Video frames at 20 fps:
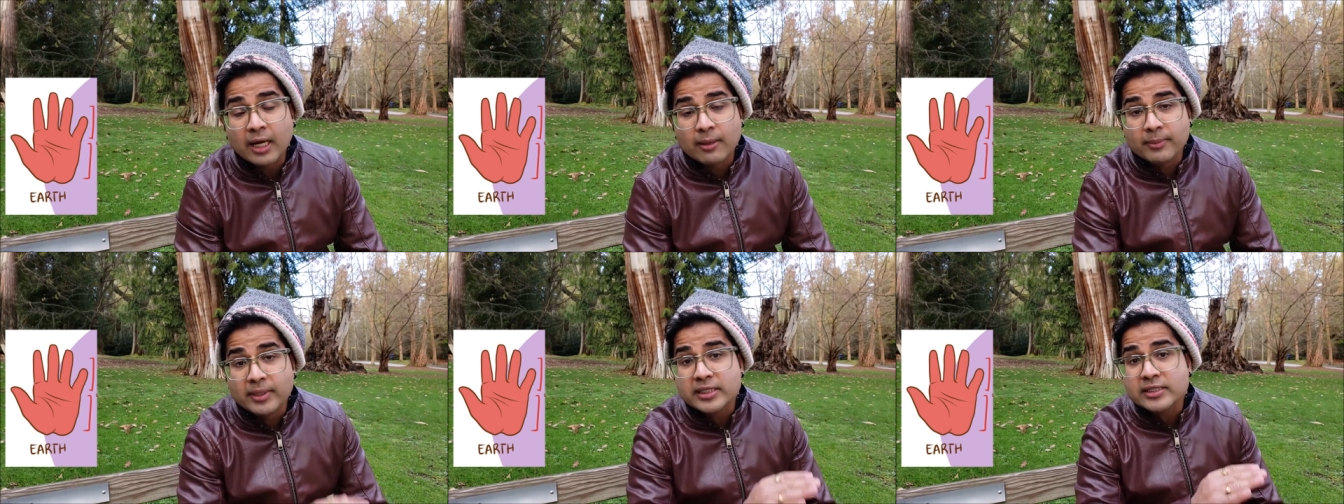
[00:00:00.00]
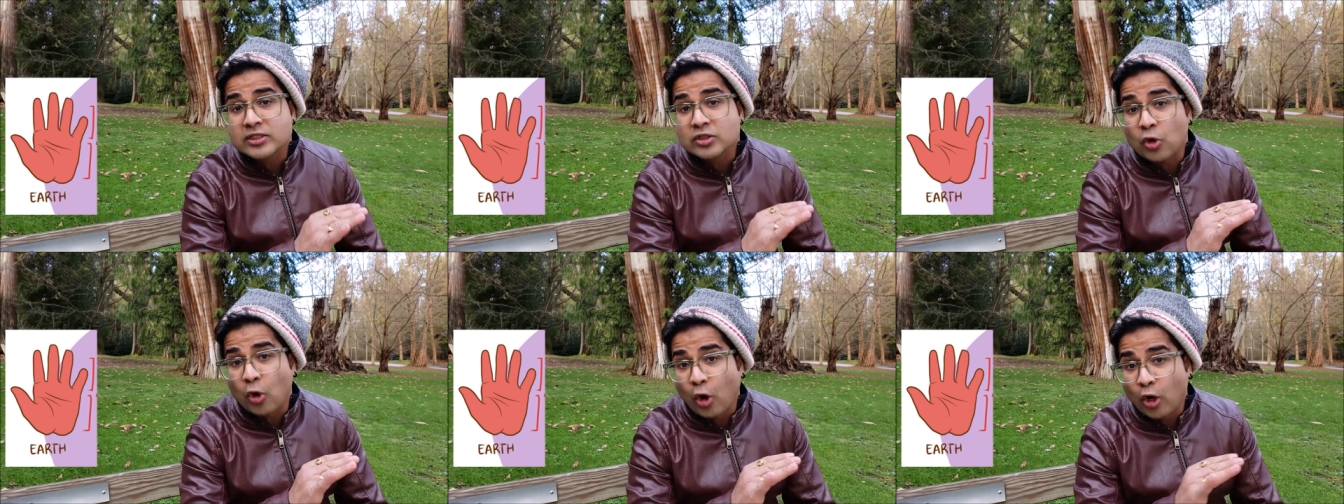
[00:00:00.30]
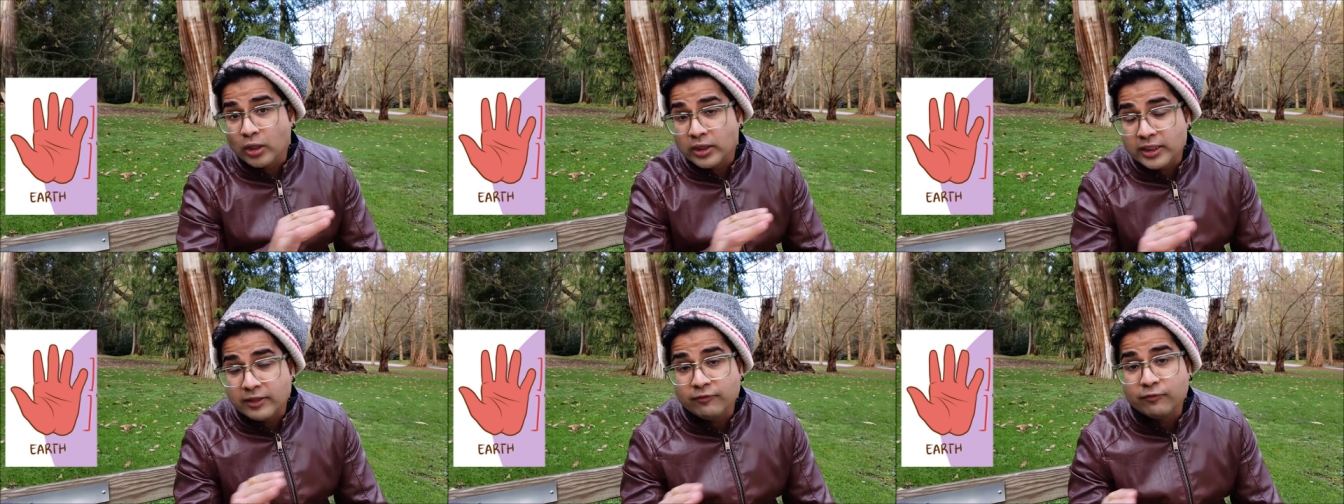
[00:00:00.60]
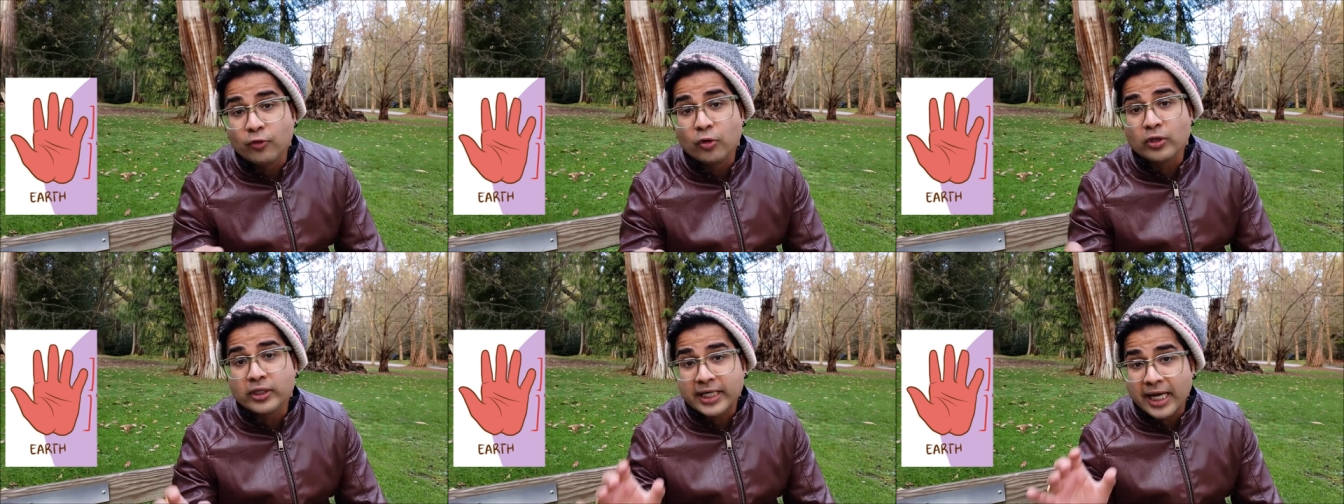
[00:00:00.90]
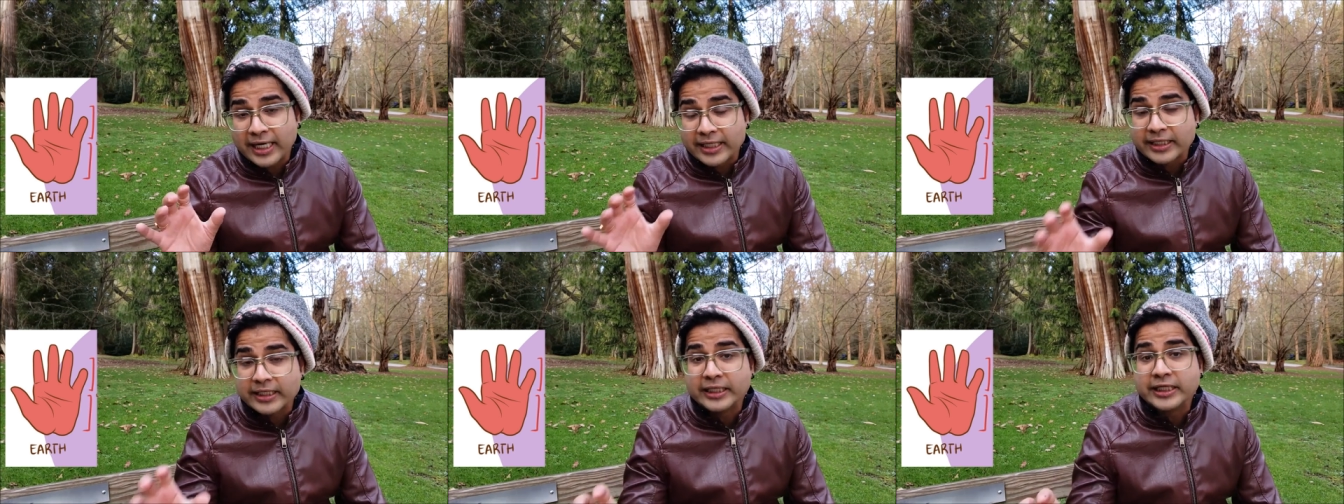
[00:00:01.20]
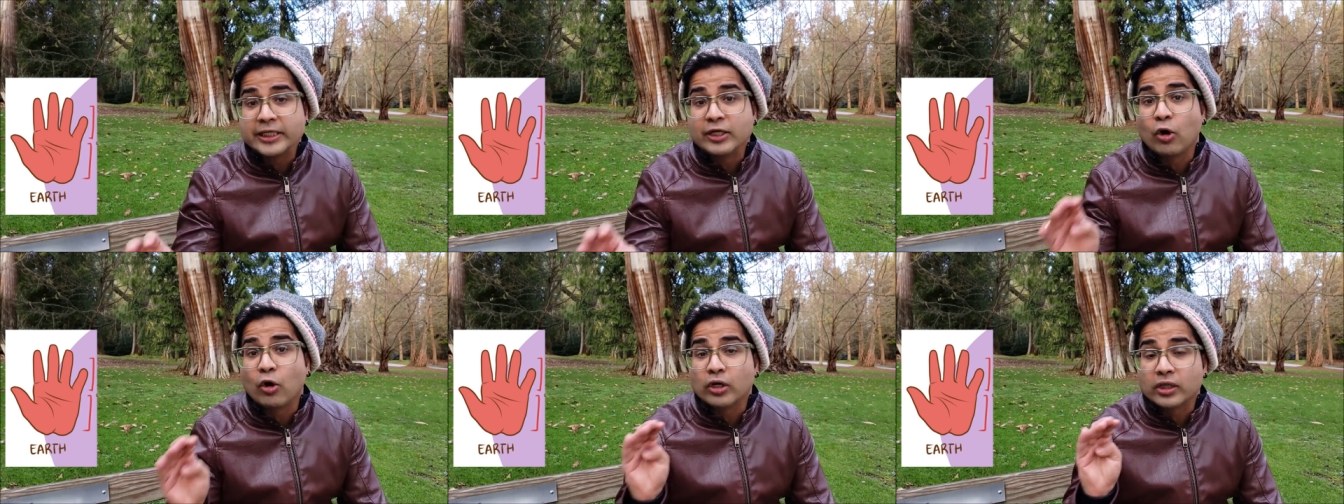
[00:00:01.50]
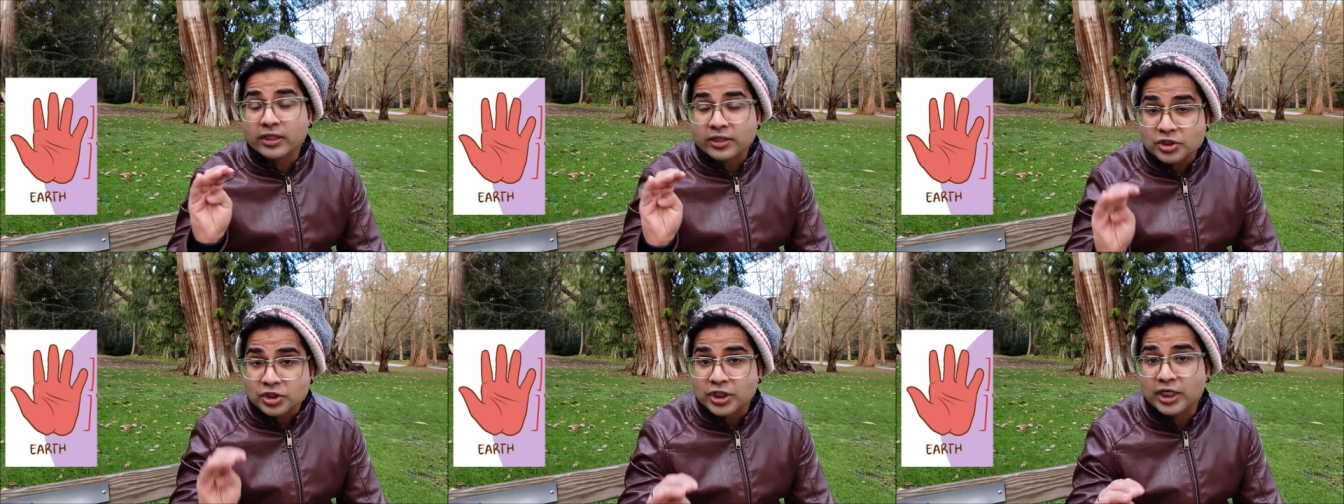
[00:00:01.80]
amongst all the four category or
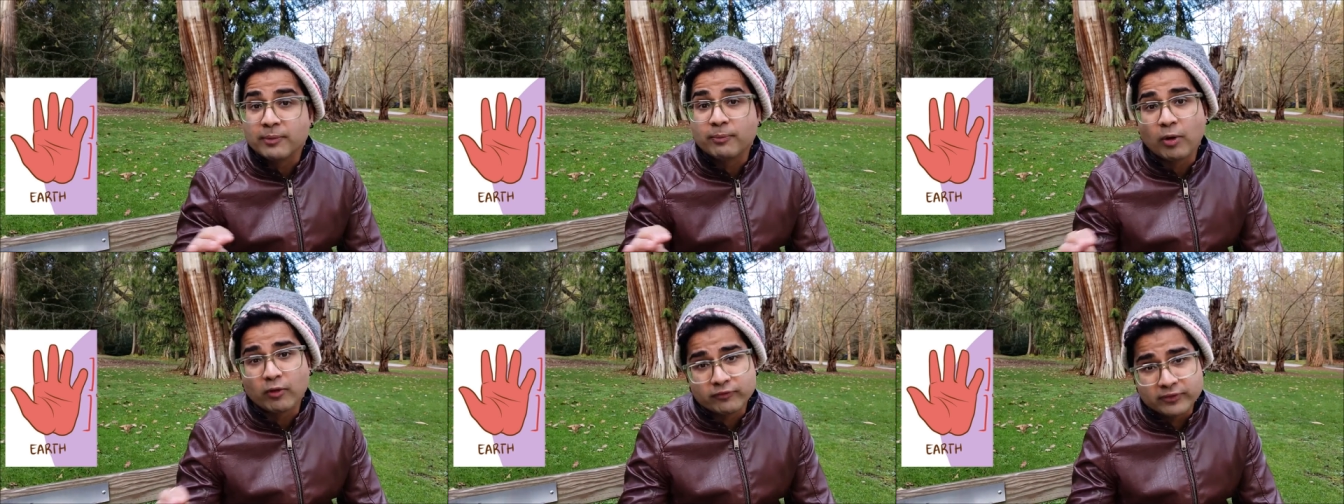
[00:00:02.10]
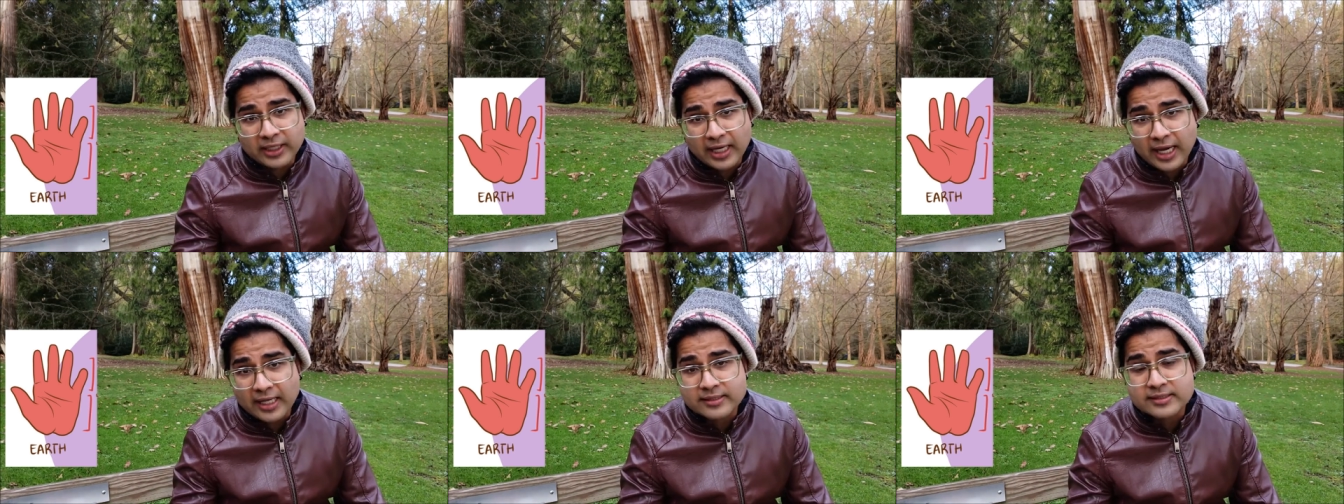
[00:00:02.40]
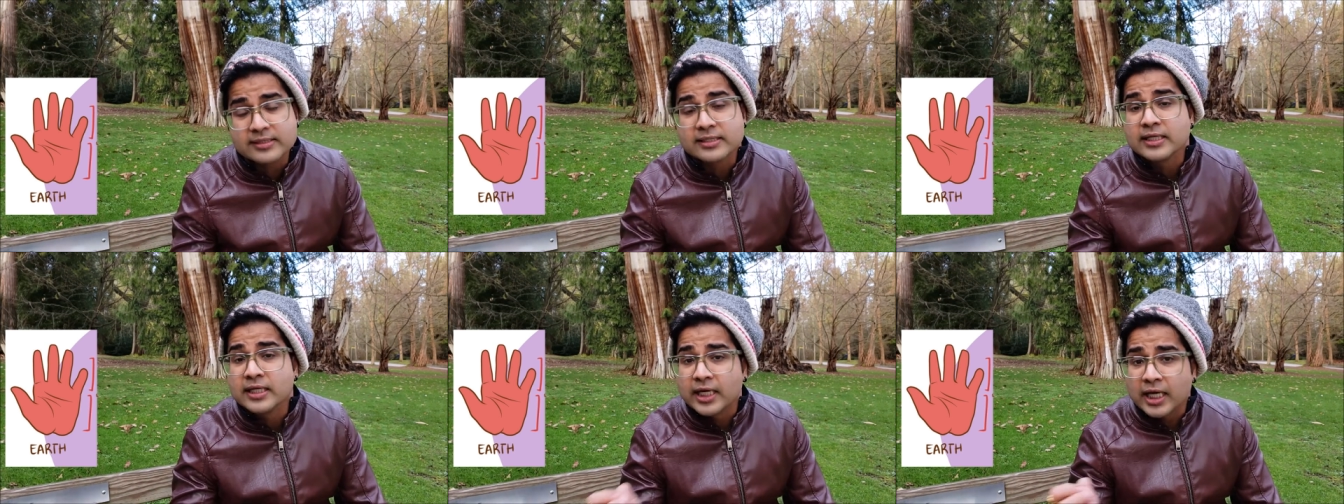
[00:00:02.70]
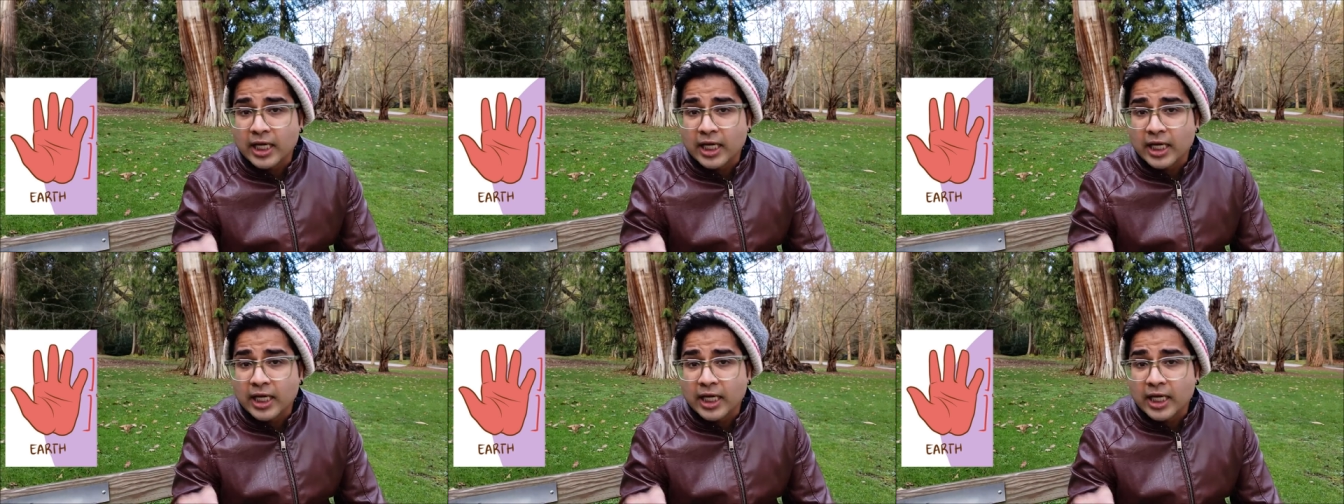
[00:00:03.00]
the shape of the hands.